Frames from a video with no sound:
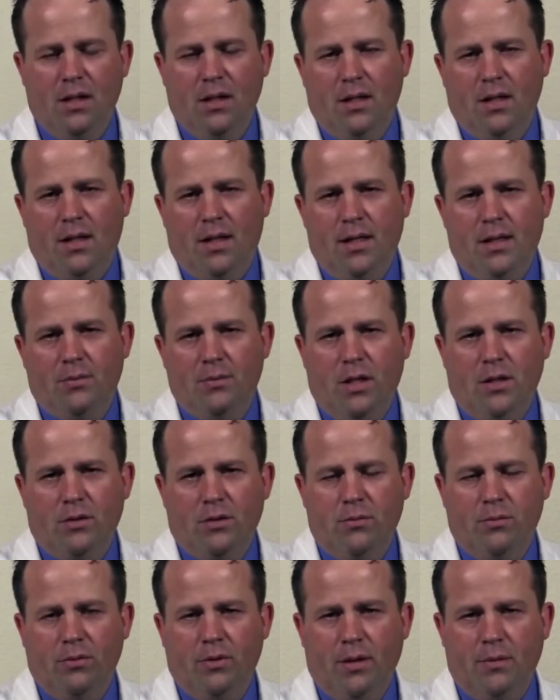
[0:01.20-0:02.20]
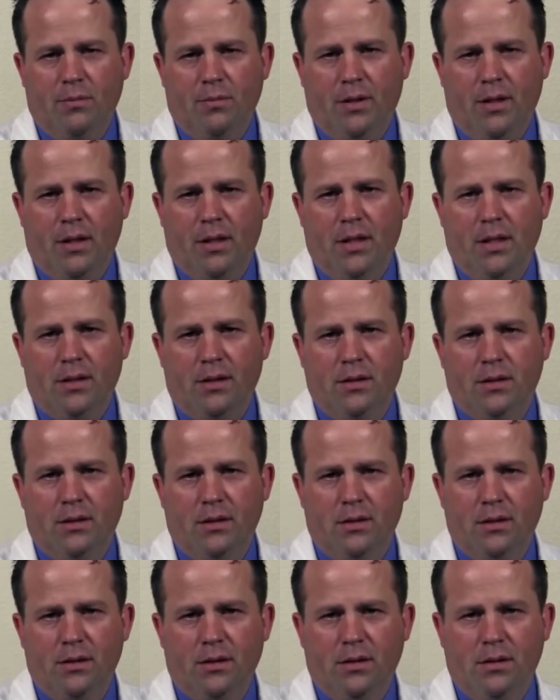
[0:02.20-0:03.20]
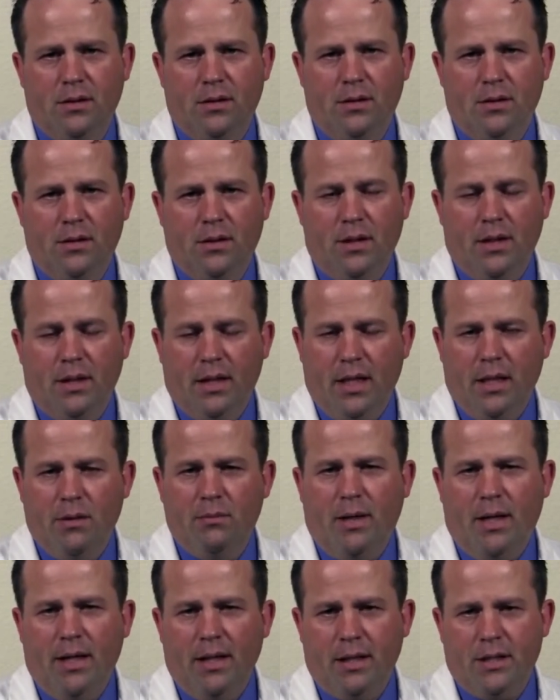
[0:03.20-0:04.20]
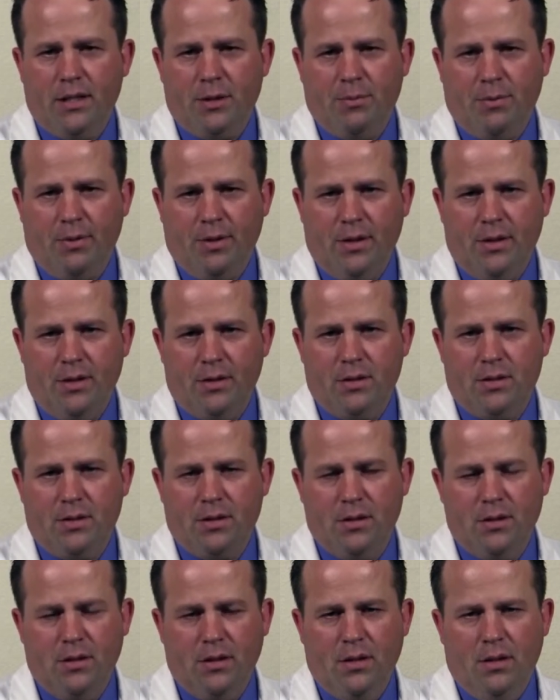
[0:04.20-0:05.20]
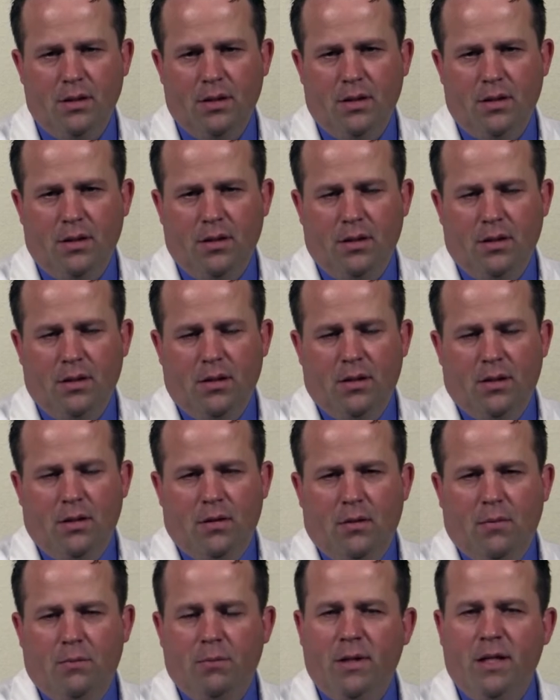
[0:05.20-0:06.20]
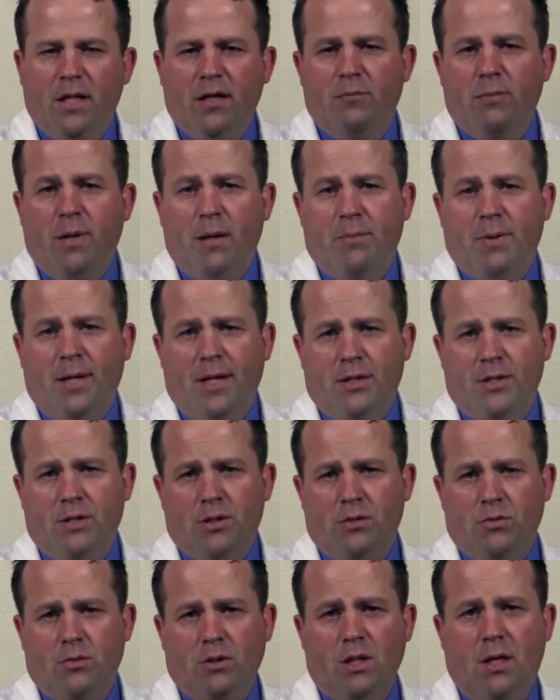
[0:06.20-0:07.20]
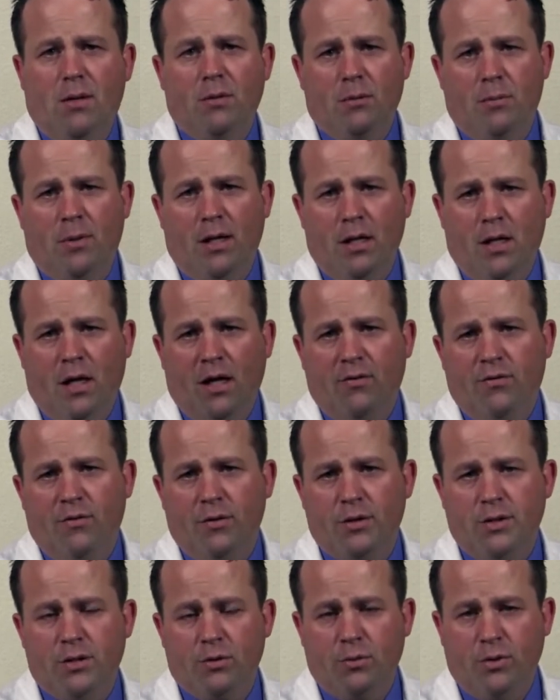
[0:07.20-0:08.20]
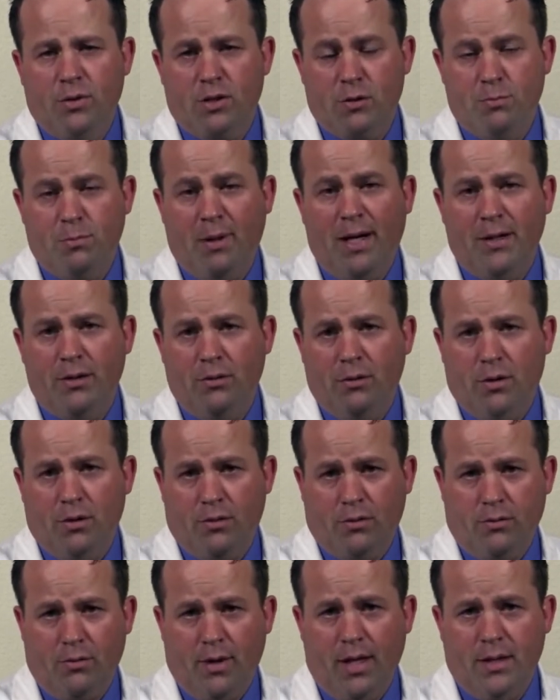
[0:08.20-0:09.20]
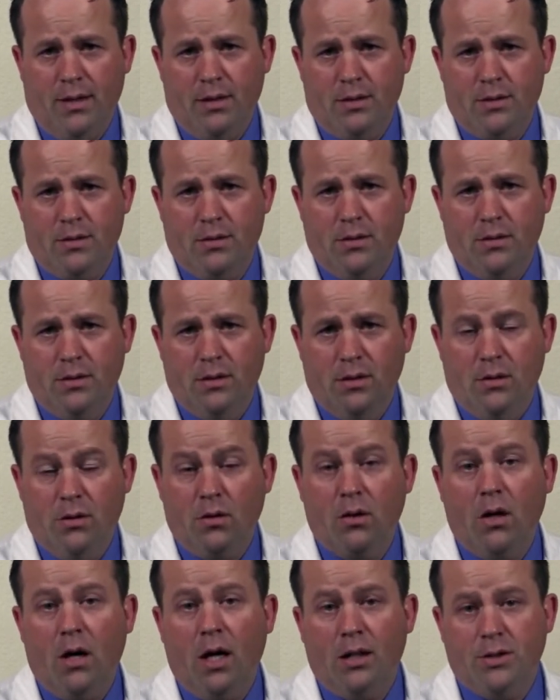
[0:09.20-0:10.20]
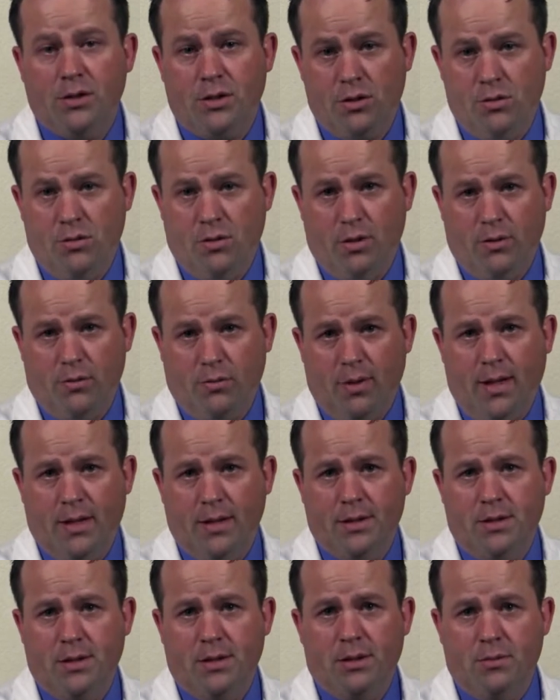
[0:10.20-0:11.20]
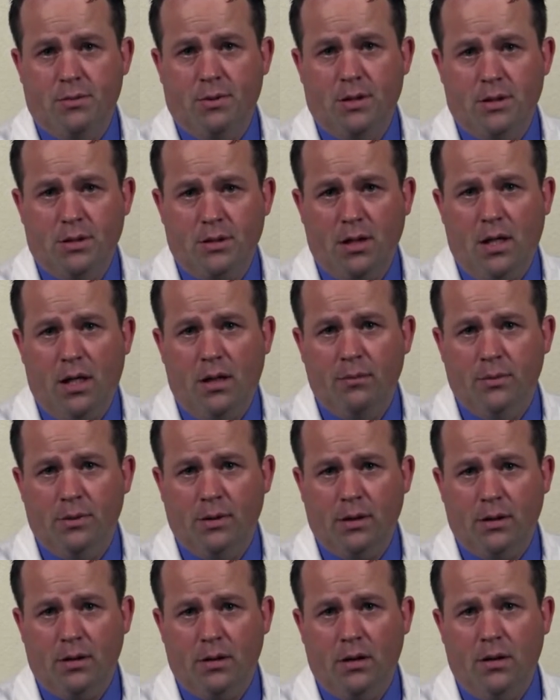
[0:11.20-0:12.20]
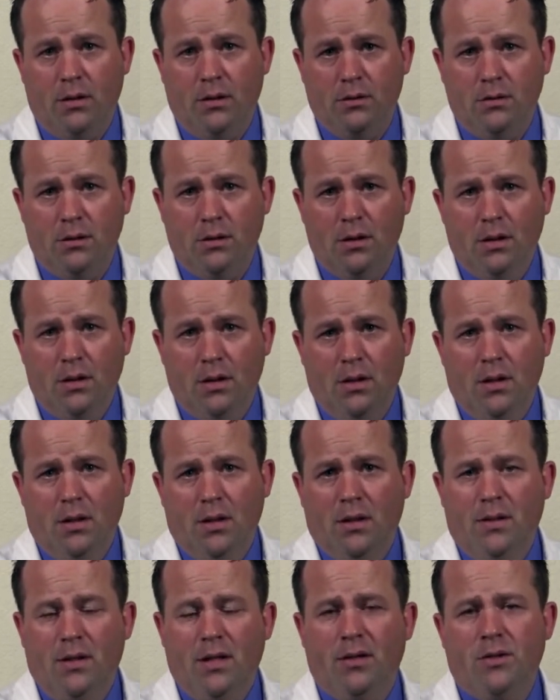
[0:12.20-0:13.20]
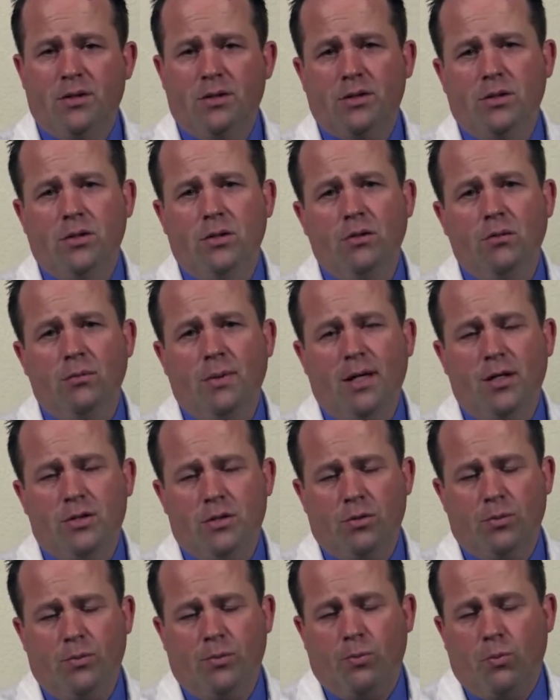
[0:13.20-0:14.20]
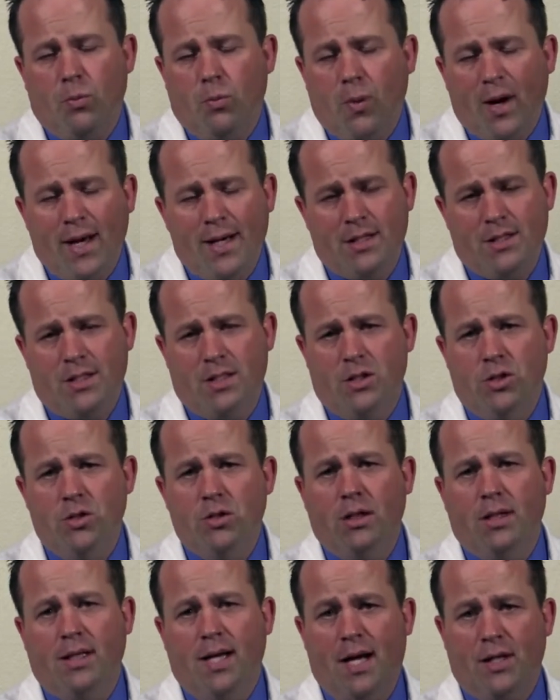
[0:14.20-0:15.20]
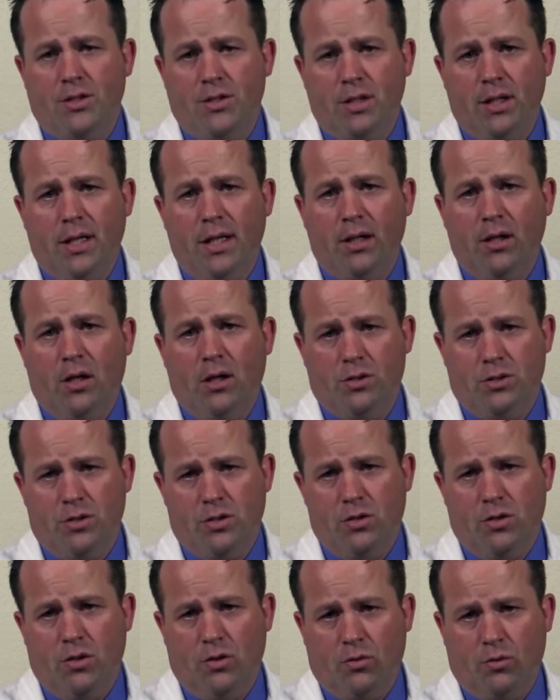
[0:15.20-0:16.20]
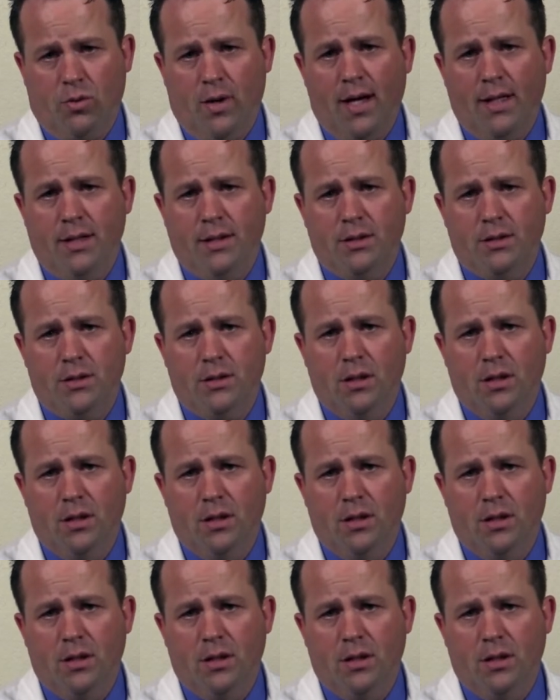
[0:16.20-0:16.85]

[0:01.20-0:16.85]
Hi, I'm Dr. Blaine Parrott. In my experience, many of my patients will come to my office with spinal arthritis, or osteoarthritis is what it's commonly called. Now there's two major ways that you can actually get osteoarthritis.